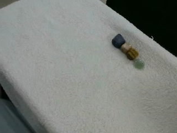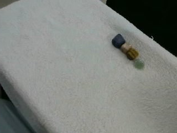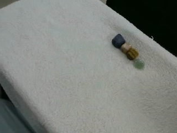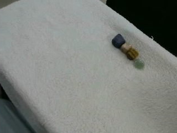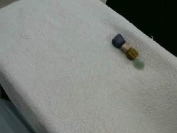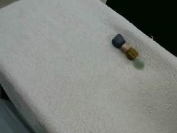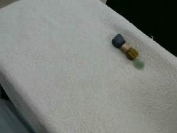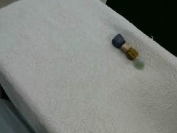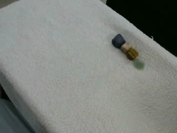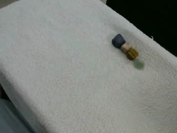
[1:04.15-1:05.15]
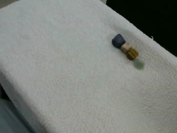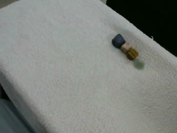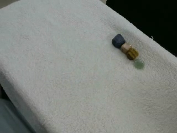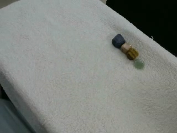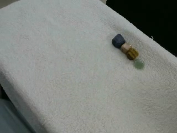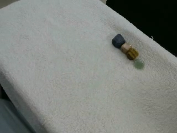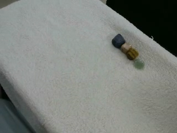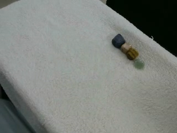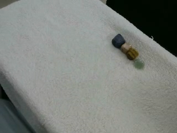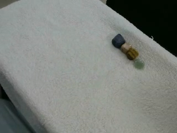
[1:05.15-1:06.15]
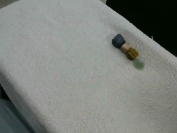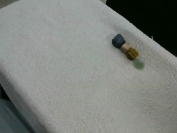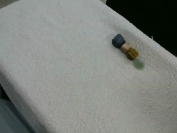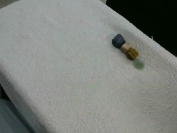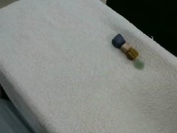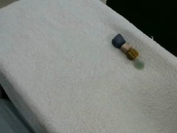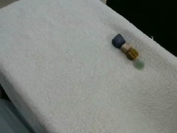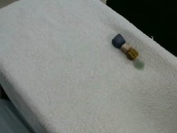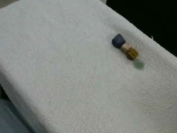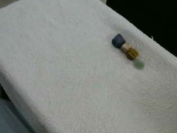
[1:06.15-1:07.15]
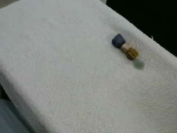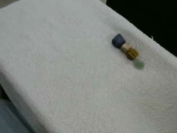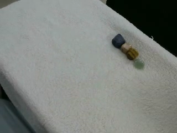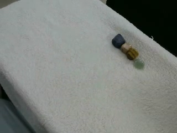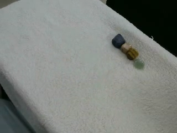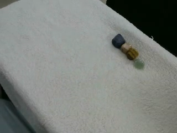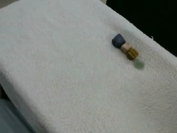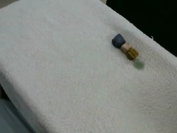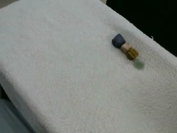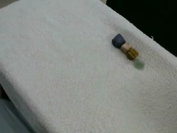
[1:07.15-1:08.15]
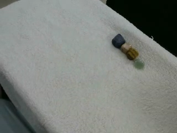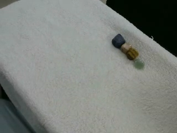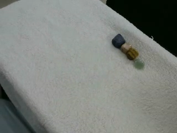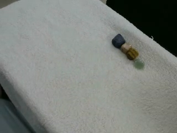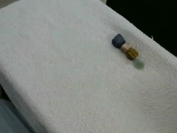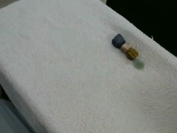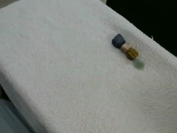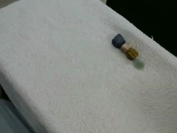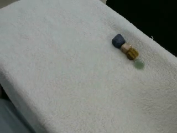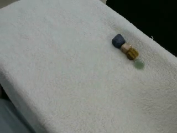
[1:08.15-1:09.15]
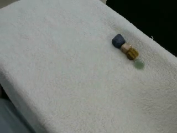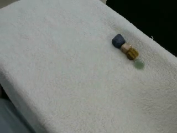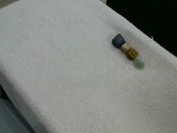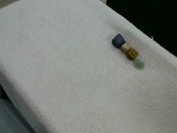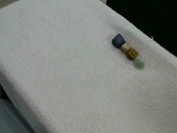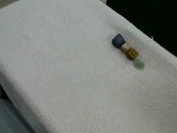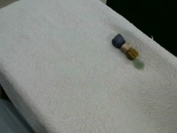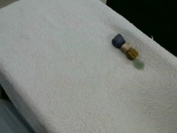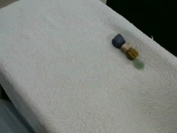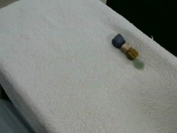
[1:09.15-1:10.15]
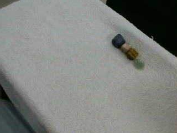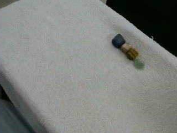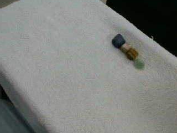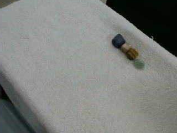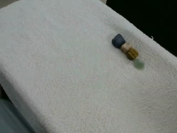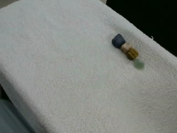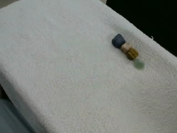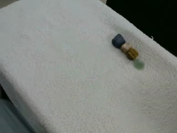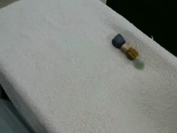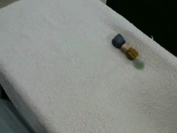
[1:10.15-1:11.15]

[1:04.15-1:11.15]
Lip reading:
[unreadable: no face in view]